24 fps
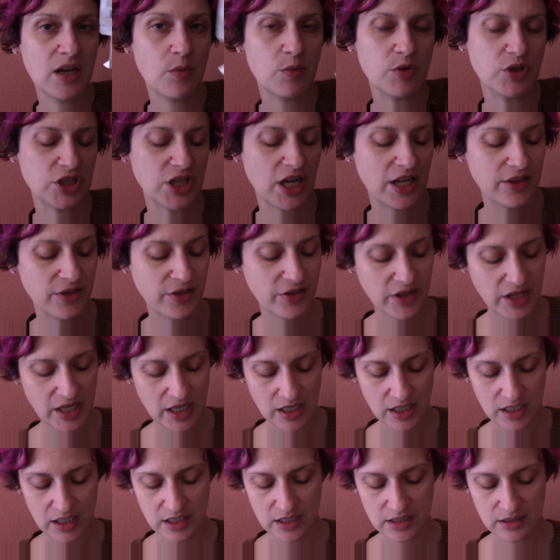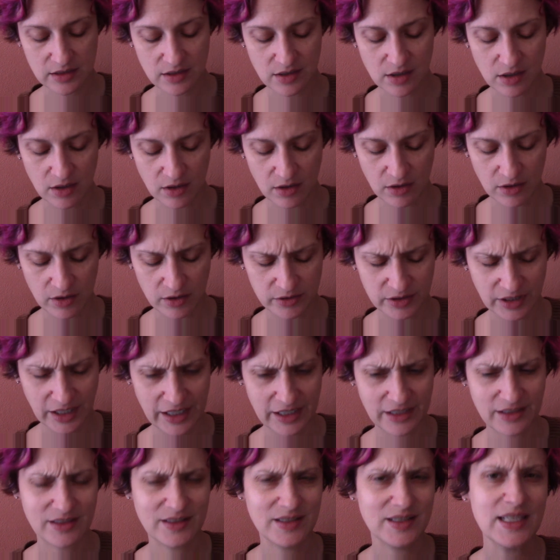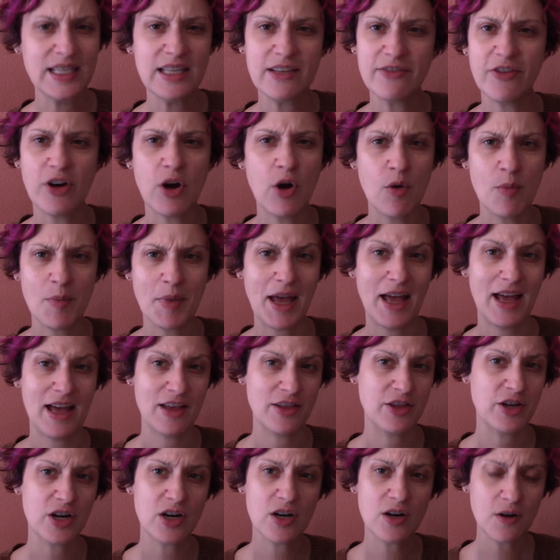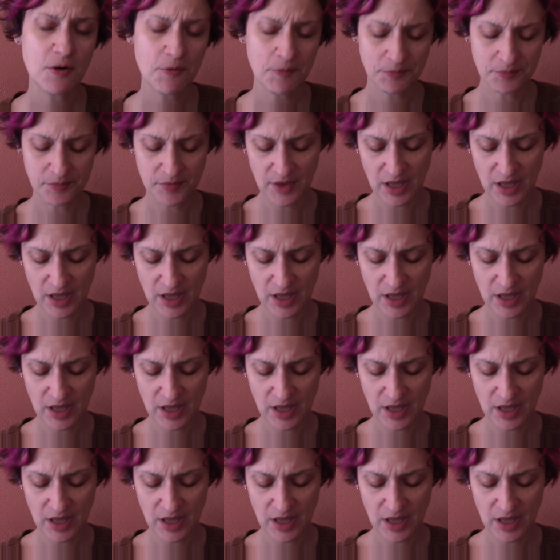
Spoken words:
which I think is called like Seafoam Heather.